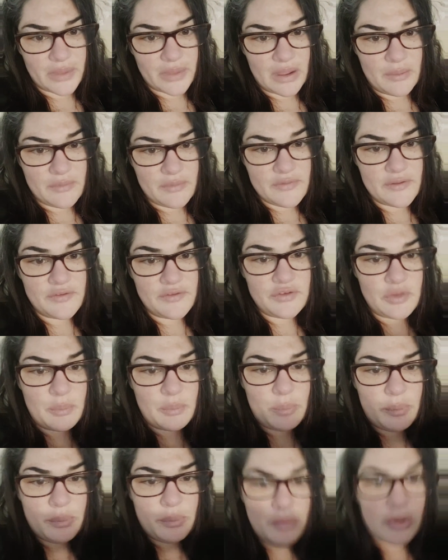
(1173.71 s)
It was such a
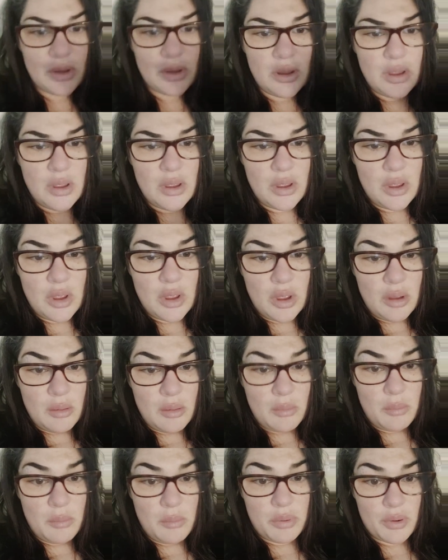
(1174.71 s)

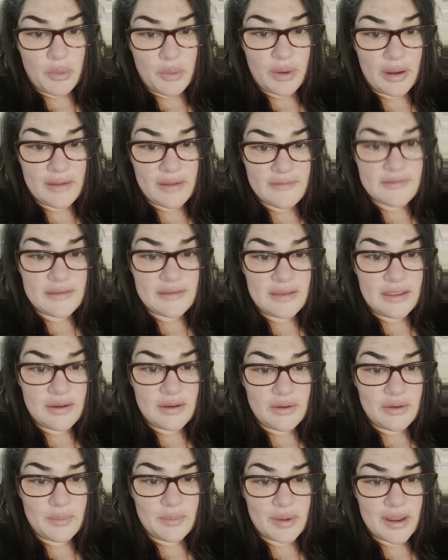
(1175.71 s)

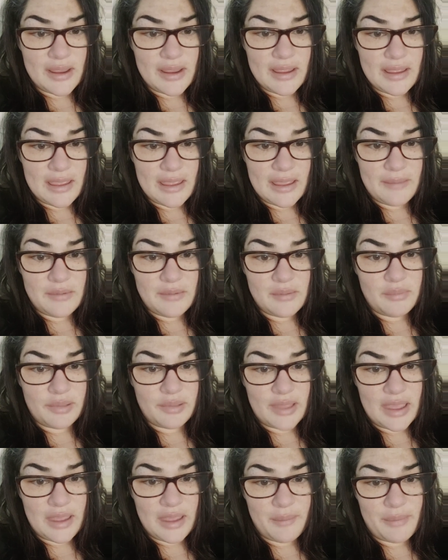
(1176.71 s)
procrastinator when I came to
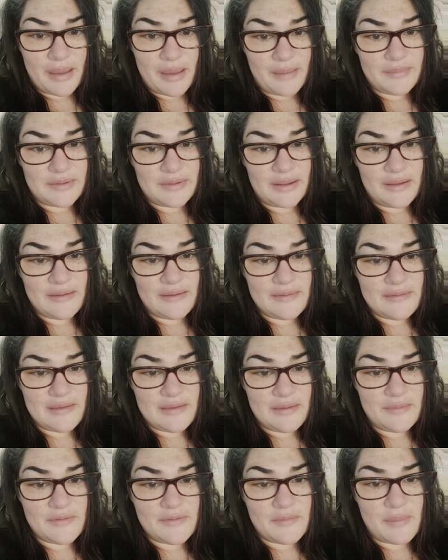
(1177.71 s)
Blake baptized.
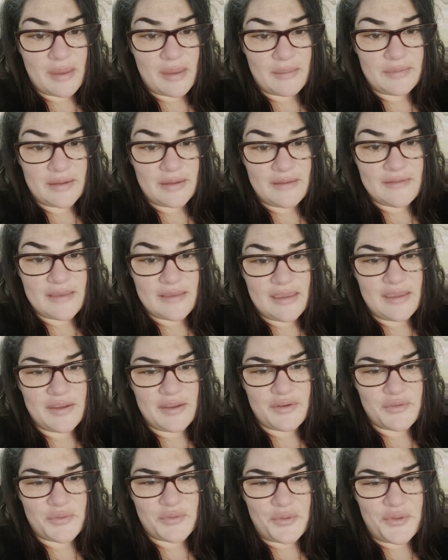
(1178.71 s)
He was baptized 8
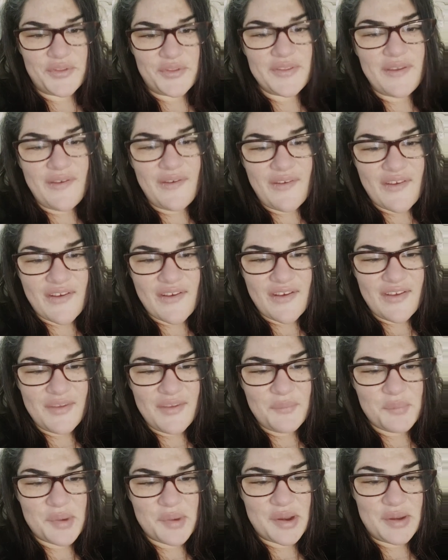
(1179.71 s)
years old. Aw,
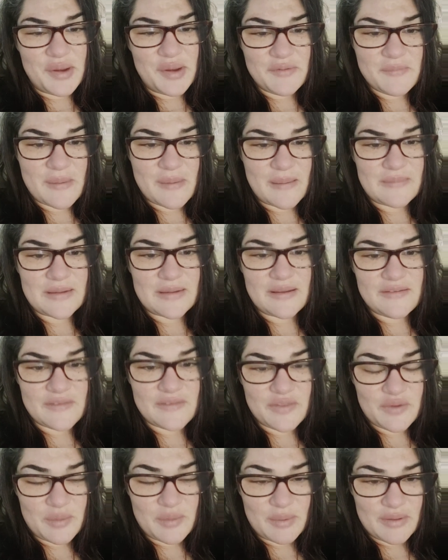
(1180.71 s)
and Brittany was baptized
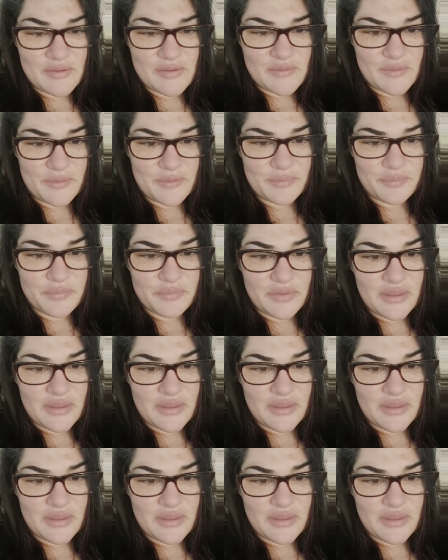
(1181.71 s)
at 3 months old.